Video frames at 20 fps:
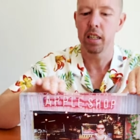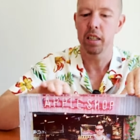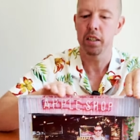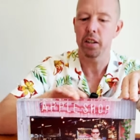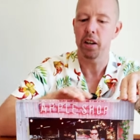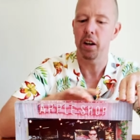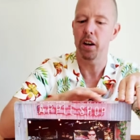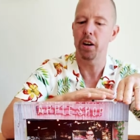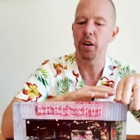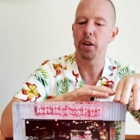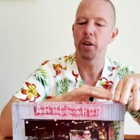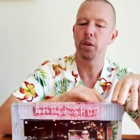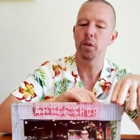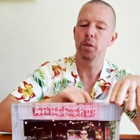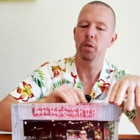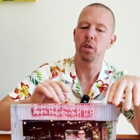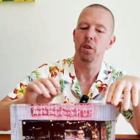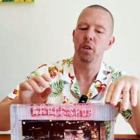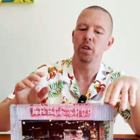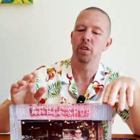
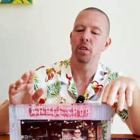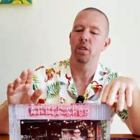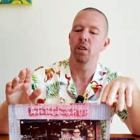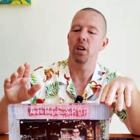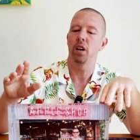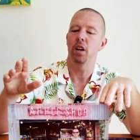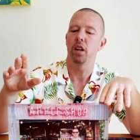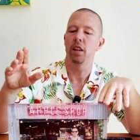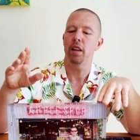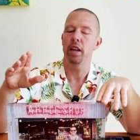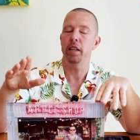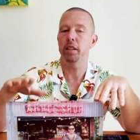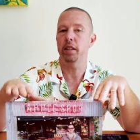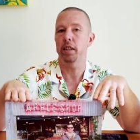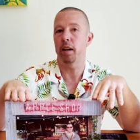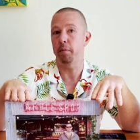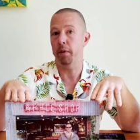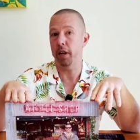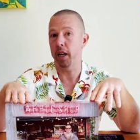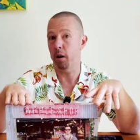So that's
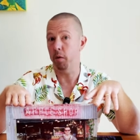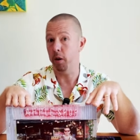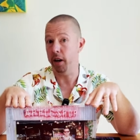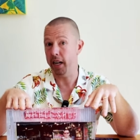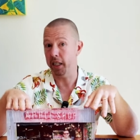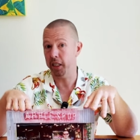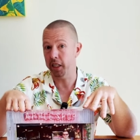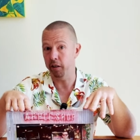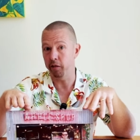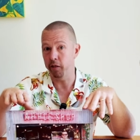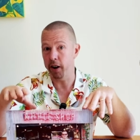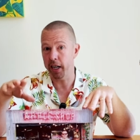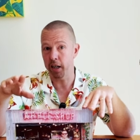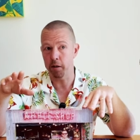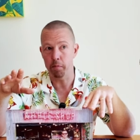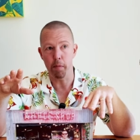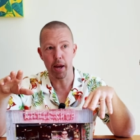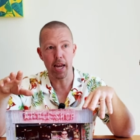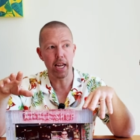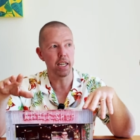something I would actually
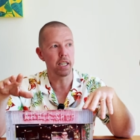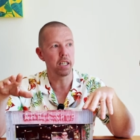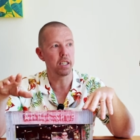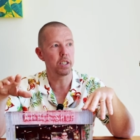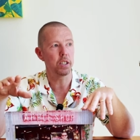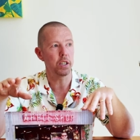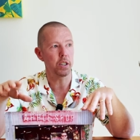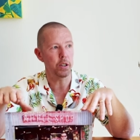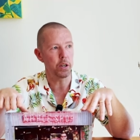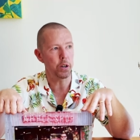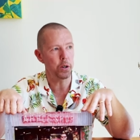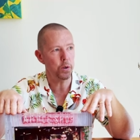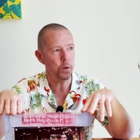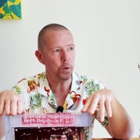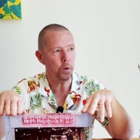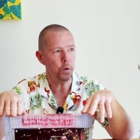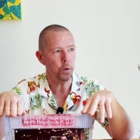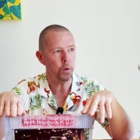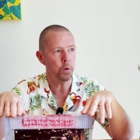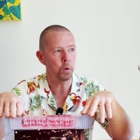recommend to
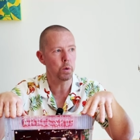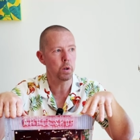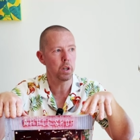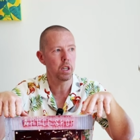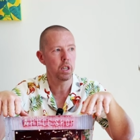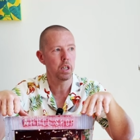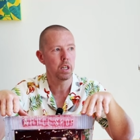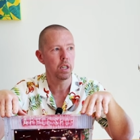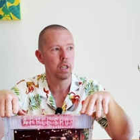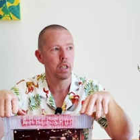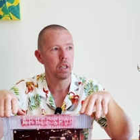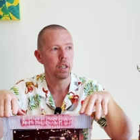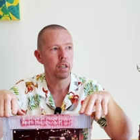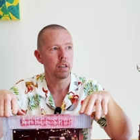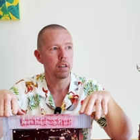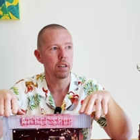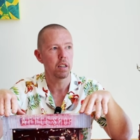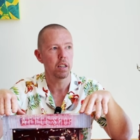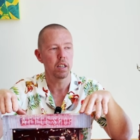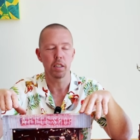you
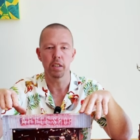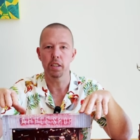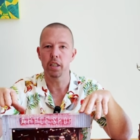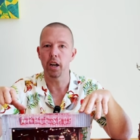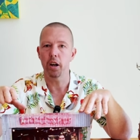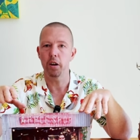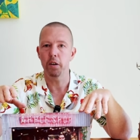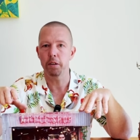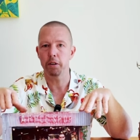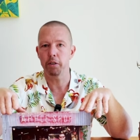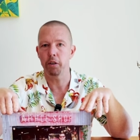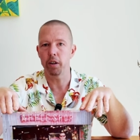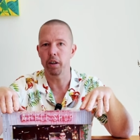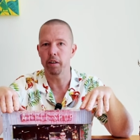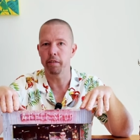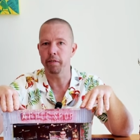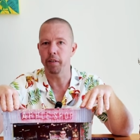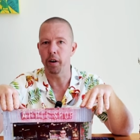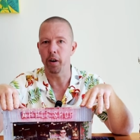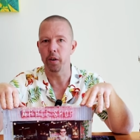is go through
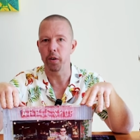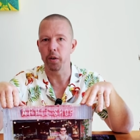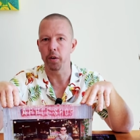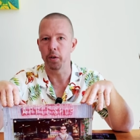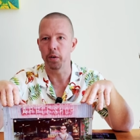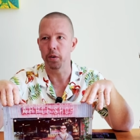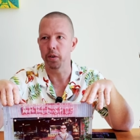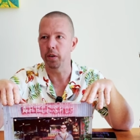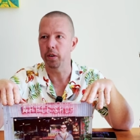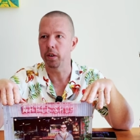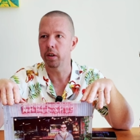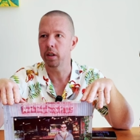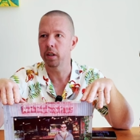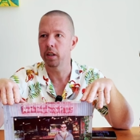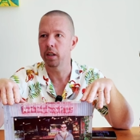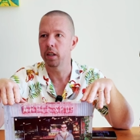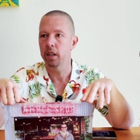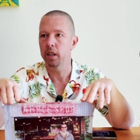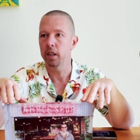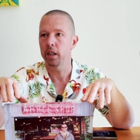your phone
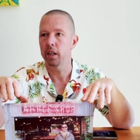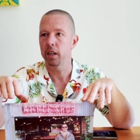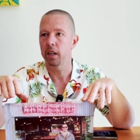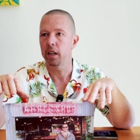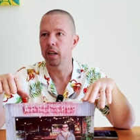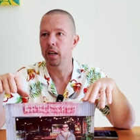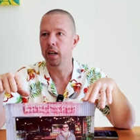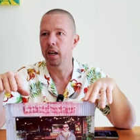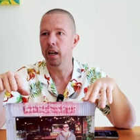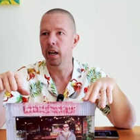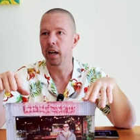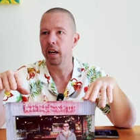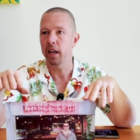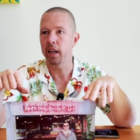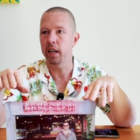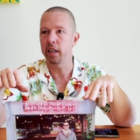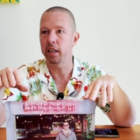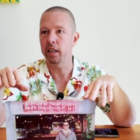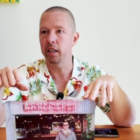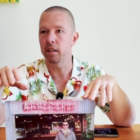
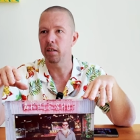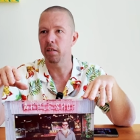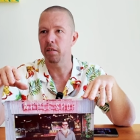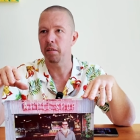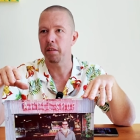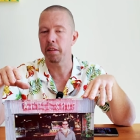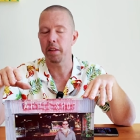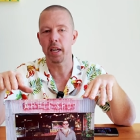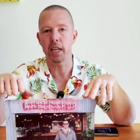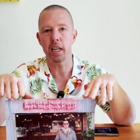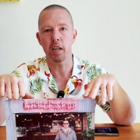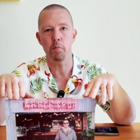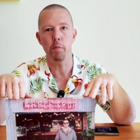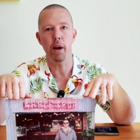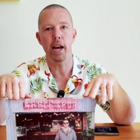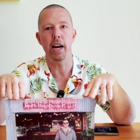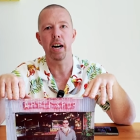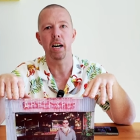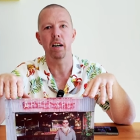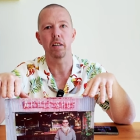and think
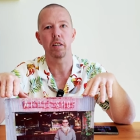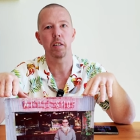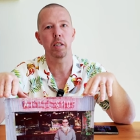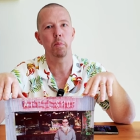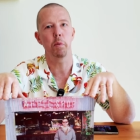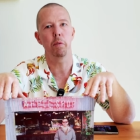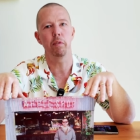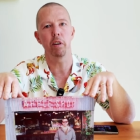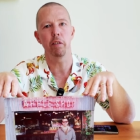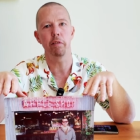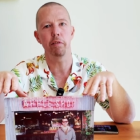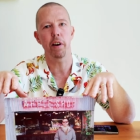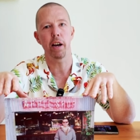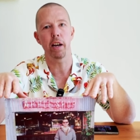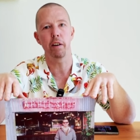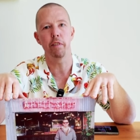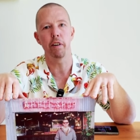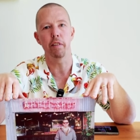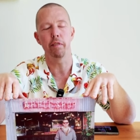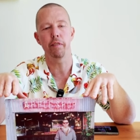about some of your
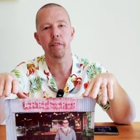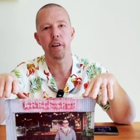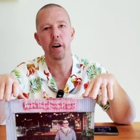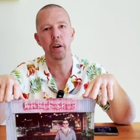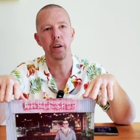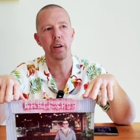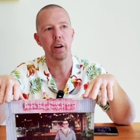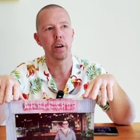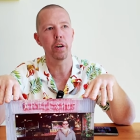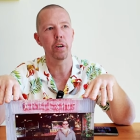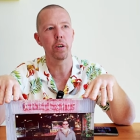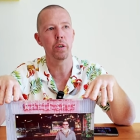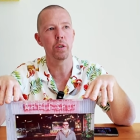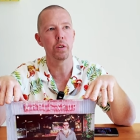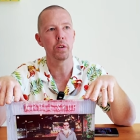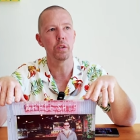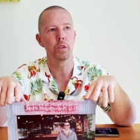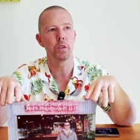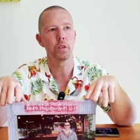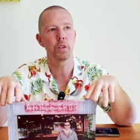favorite
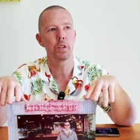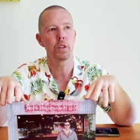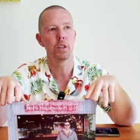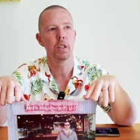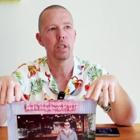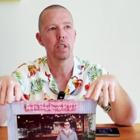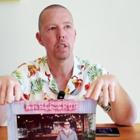photos